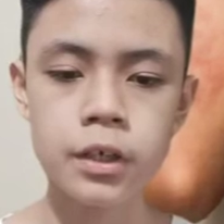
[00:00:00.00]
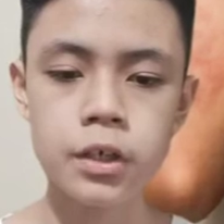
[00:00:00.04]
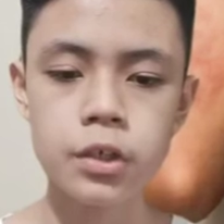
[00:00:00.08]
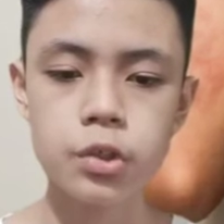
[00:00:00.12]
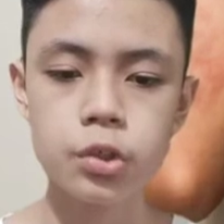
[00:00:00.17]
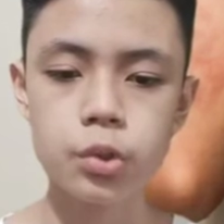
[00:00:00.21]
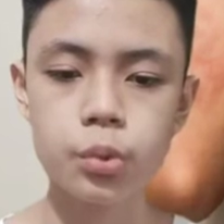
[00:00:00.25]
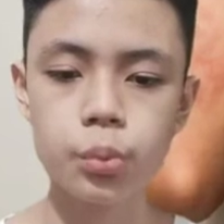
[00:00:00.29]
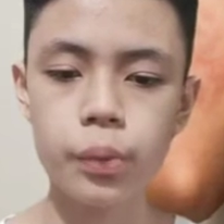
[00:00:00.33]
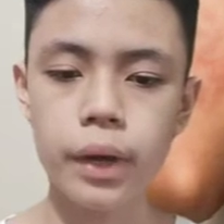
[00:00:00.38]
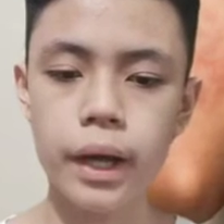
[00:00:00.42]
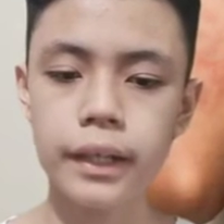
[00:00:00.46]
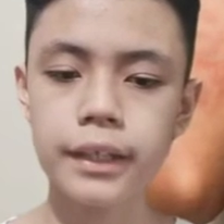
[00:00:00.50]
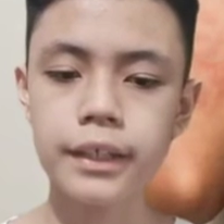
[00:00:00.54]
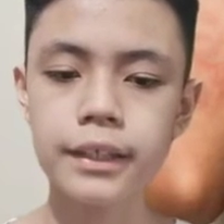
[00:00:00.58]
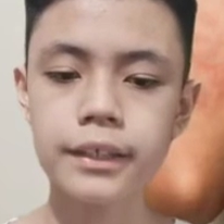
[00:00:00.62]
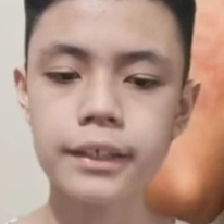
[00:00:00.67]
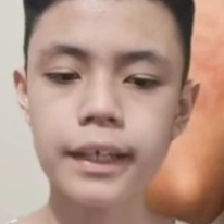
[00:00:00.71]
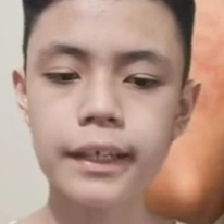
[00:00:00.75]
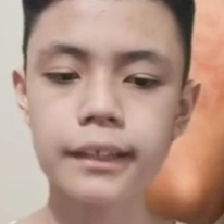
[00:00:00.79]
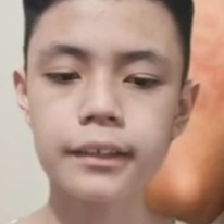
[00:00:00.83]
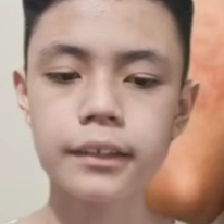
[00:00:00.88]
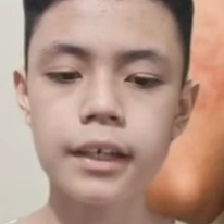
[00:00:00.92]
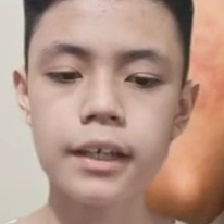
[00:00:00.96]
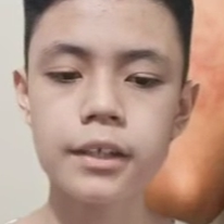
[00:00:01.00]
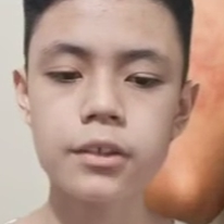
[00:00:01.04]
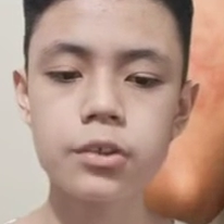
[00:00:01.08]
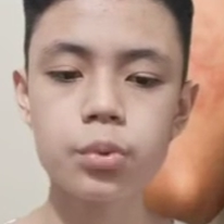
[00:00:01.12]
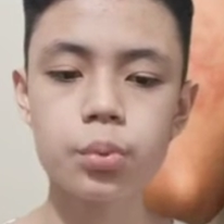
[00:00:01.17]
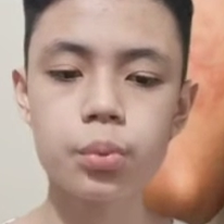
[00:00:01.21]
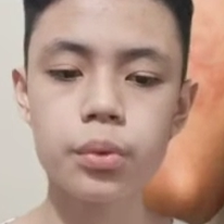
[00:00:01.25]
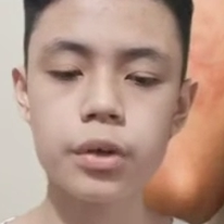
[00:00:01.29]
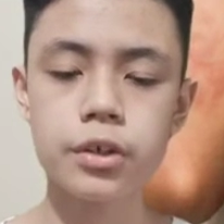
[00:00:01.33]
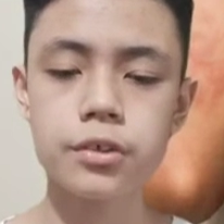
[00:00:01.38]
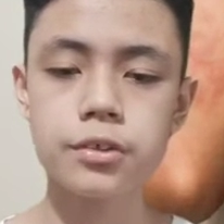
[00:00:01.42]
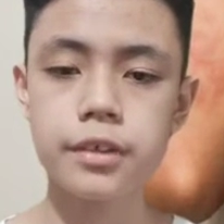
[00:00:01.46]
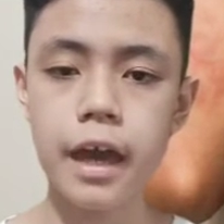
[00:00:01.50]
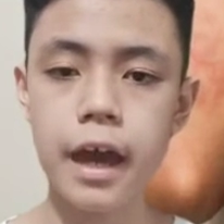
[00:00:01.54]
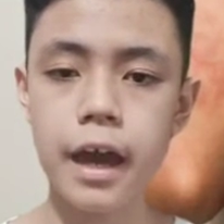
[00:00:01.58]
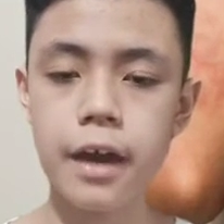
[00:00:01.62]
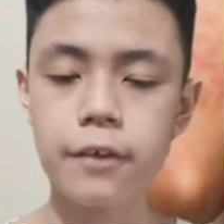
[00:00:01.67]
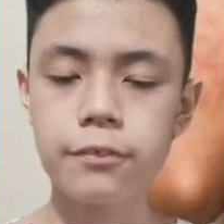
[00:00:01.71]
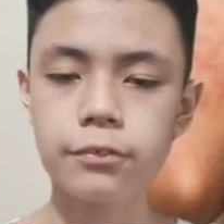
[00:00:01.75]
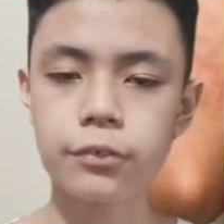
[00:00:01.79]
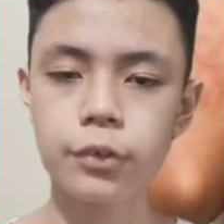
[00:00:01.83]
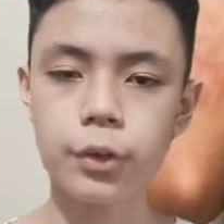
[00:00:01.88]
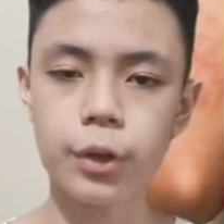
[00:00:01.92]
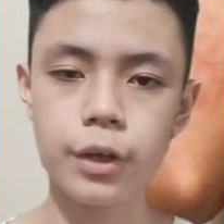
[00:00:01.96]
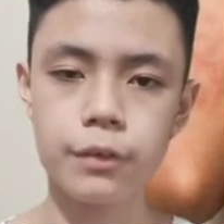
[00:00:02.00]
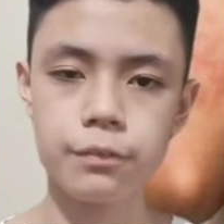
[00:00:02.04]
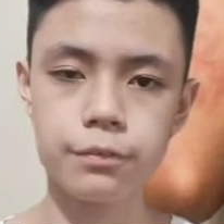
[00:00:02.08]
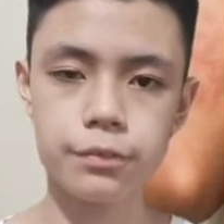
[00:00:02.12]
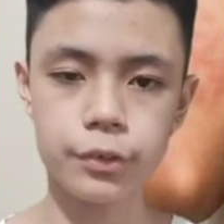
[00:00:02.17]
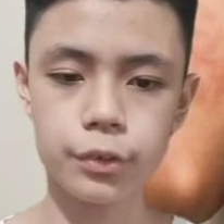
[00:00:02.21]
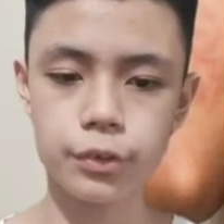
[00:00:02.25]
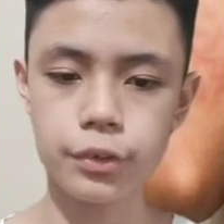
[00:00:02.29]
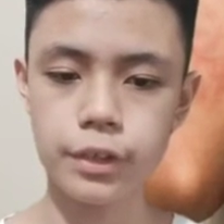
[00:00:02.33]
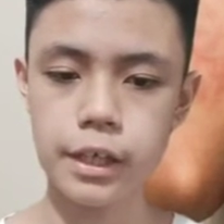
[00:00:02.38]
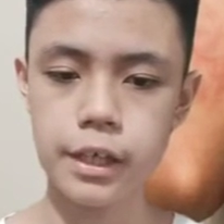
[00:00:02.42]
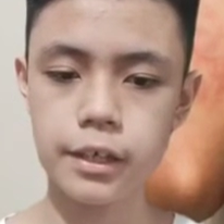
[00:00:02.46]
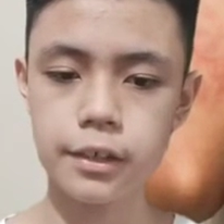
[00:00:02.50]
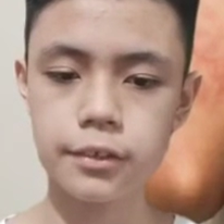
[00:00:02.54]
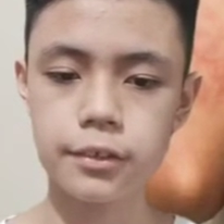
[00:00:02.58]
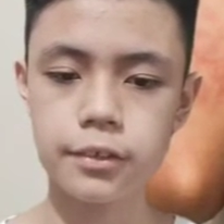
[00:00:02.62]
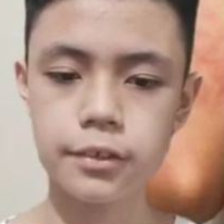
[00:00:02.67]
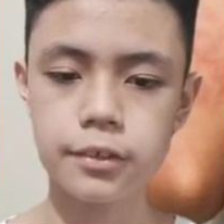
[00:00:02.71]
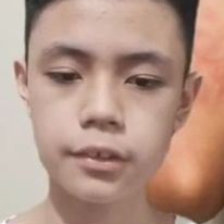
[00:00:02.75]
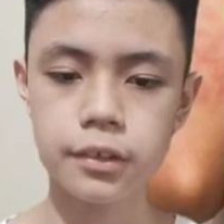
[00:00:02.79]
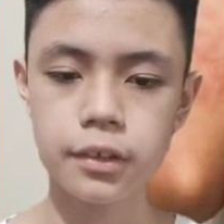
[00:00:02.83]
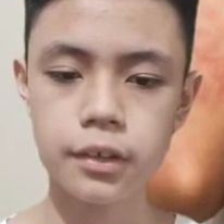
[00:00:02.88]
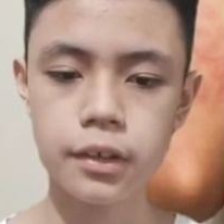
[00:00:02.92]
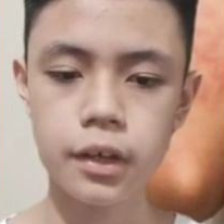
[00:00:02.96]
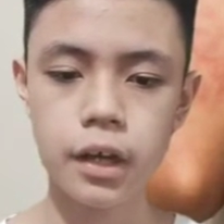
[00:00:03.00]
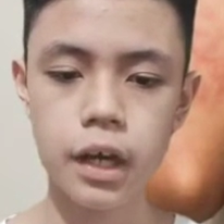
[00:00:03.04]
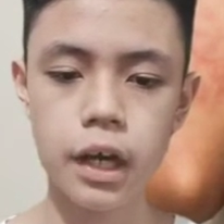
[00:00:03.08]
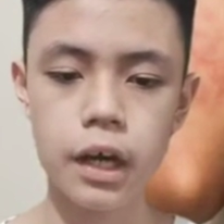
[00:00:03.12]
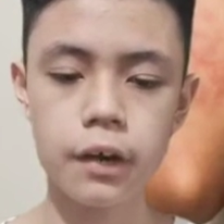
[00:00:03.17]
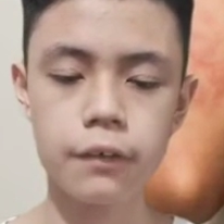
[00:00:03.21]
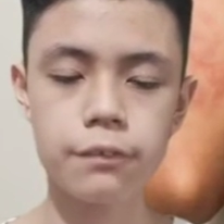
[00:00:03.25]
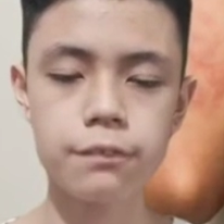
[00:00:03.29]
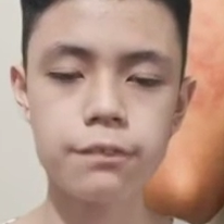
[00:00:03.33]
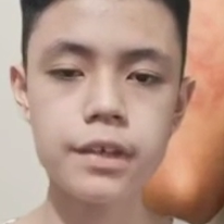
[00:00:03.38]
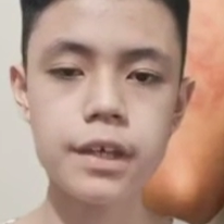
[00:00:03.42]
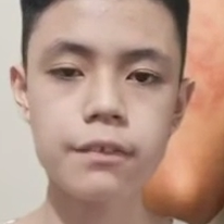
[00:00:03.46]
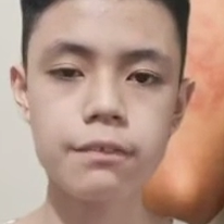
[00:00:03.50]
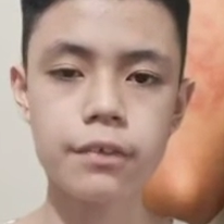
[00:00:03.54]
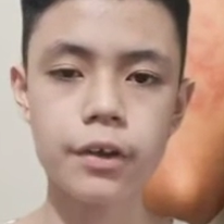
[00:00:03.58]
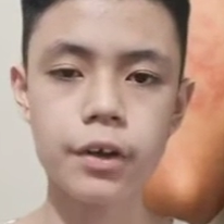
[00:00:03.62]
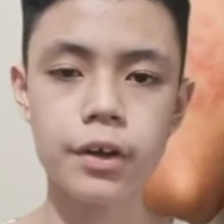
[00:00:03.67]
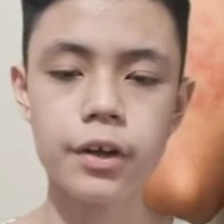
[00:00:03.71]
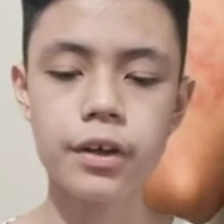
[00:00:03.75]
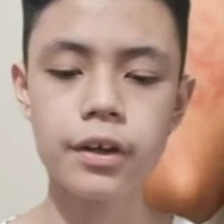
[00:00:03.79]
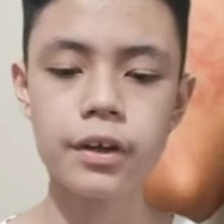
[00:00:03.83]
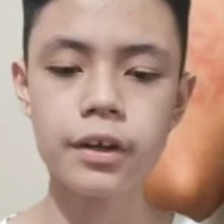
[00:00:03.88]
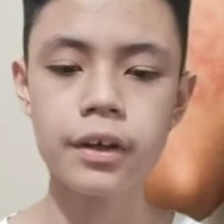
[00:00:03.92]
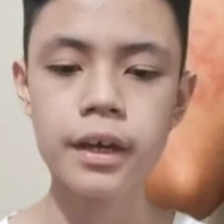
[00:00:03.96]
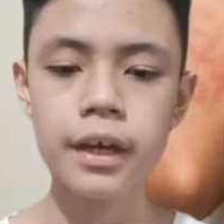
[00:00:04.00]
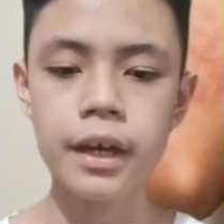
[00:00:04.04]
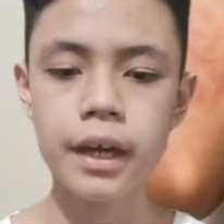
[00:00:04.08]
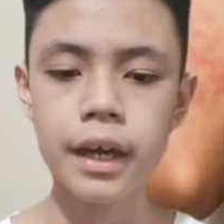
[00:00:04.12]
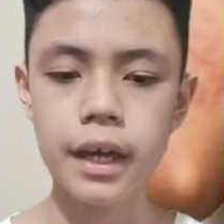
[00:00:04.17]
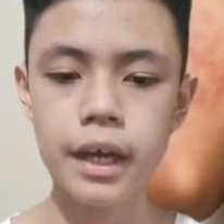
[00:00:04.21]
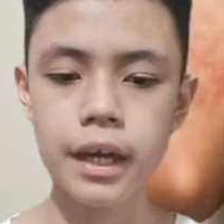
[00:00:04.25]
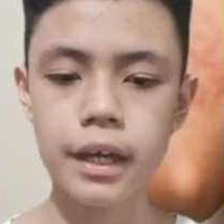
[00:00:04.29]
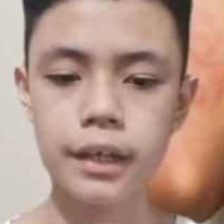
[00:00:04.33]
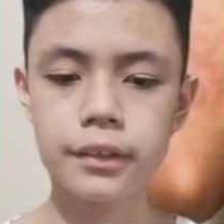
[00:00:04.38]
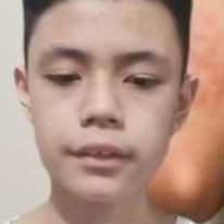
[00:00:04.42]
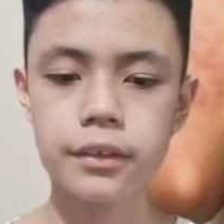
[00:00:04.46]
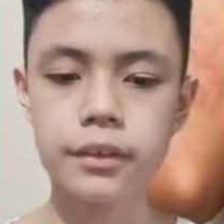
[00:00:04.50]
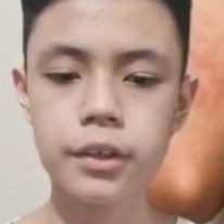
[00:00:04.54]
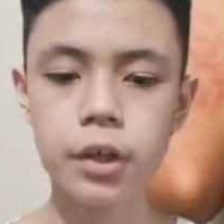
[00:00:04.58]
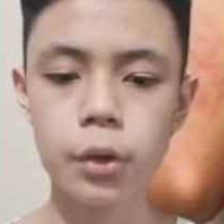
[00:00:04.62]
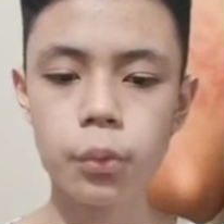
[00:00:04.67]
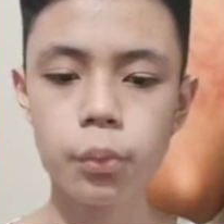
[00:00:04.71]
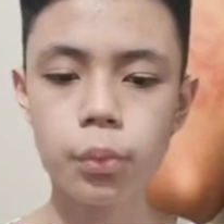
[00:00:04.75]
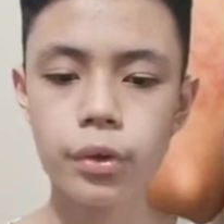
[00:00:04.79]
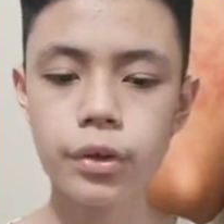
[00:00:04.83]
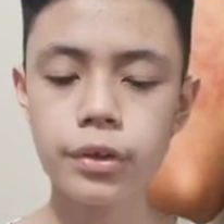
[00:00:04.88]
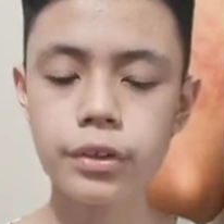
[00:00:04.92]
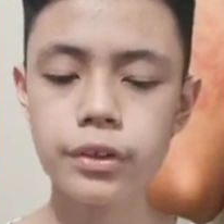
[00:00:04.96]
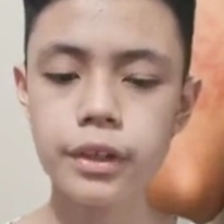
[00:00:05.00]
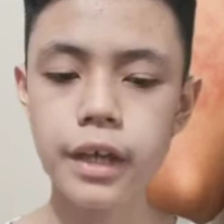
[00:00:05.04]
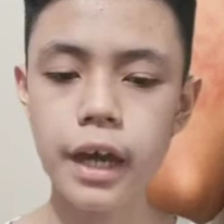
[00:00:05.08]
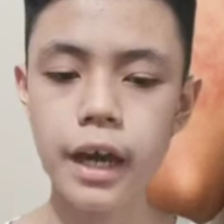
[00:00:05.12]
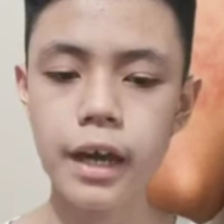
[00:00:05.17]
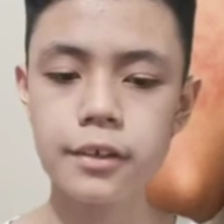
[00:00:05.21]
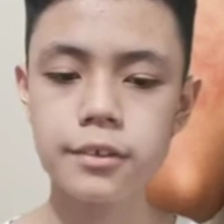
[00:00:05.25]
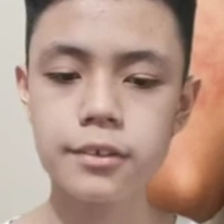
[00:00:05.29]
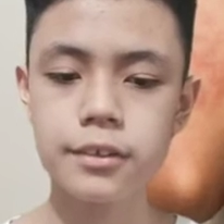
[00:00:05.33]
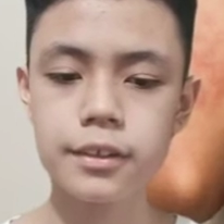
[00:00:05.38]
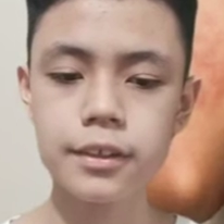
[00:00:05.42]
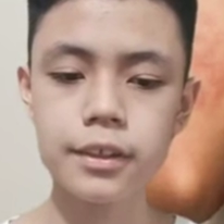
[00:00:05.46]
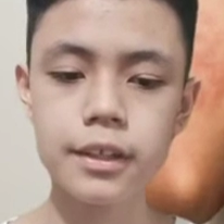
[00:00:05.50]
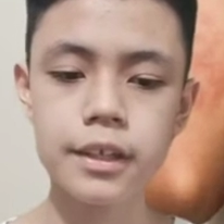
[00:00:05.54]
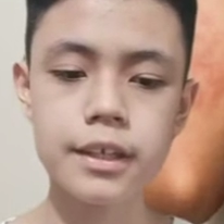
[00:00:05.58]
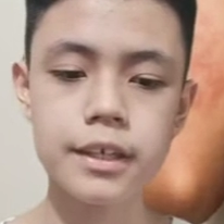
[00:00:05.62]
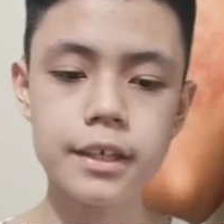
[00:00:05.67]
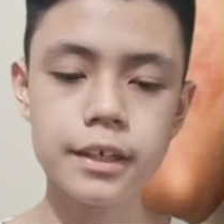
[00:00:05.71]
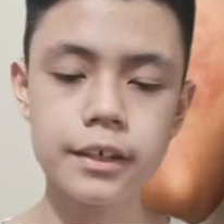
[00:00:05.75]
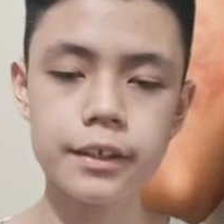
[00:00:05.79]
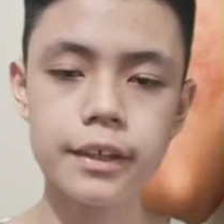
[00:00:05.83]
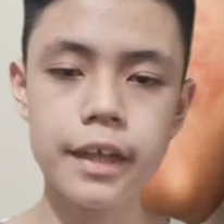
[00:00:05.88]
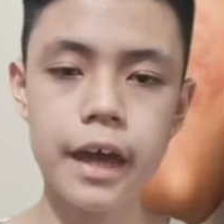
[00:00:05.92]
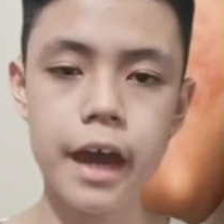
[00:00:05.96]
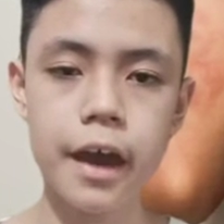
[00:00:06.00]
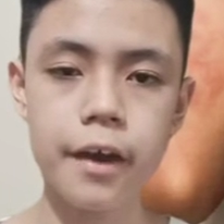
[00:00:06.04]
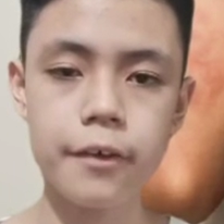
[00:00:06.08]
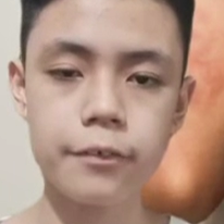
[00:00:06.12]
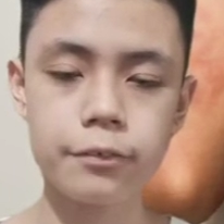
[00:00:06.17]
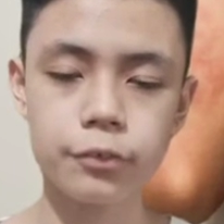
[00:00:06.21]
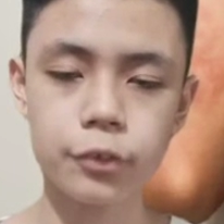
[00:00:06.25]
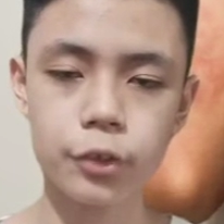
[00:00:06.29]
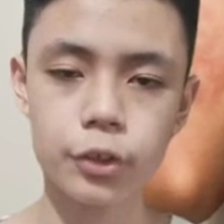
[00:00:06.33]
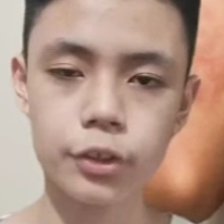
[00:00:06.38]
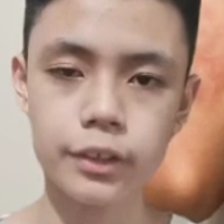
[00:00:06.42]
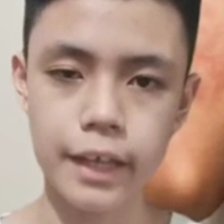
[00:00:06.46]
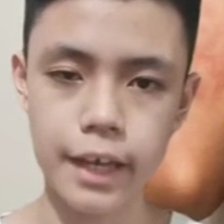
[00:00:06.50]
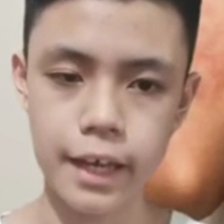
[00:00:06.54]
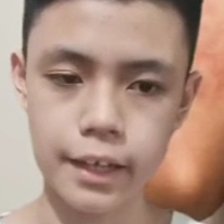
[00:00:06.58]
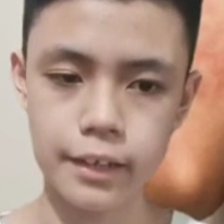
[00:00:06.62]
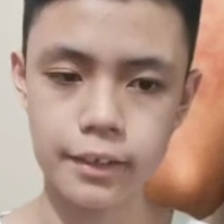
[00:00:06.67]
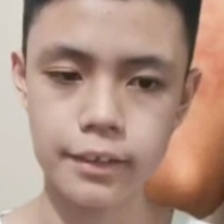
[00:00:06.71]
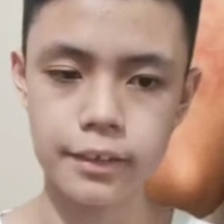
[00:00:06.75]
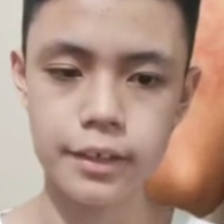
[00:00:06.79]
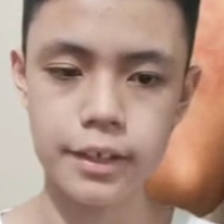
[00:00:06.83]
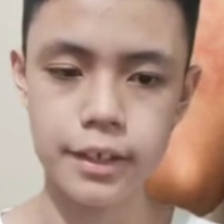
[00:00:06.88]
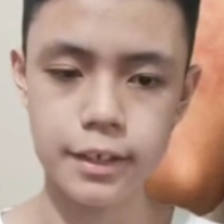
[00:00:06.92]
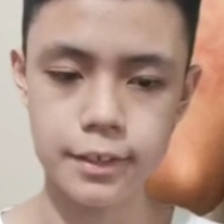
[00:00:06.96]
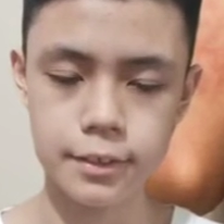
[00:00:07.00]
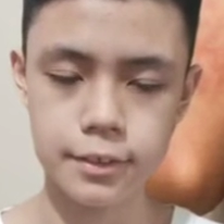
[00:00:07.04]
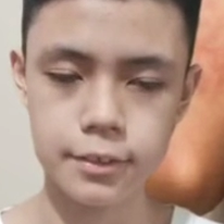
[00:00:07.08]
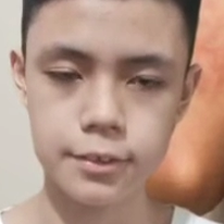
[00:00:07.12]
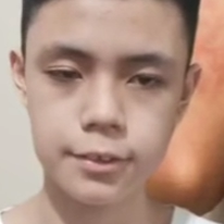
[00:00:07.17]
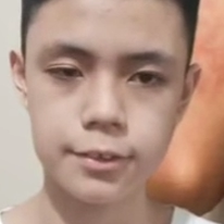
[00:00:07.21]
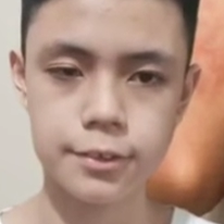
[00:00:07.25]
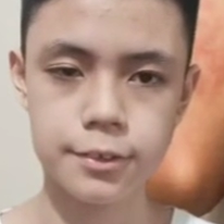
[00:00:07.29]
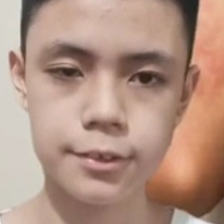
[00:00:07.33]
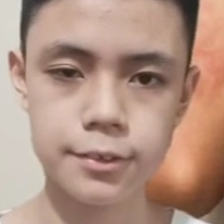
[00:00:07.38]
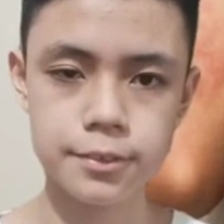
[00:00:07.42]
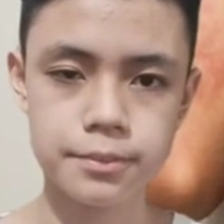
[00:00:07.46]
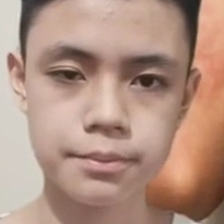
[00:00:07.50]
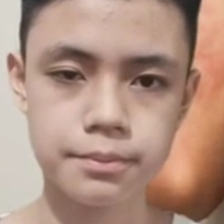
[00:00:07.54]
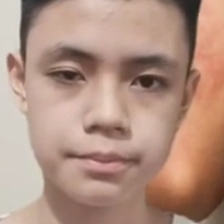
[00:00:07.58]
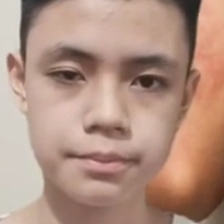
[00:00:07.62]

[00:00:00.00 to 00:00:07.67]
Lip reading: swelling that gets worse after a few days, a fever, and the wound hasn't healed after 10 days.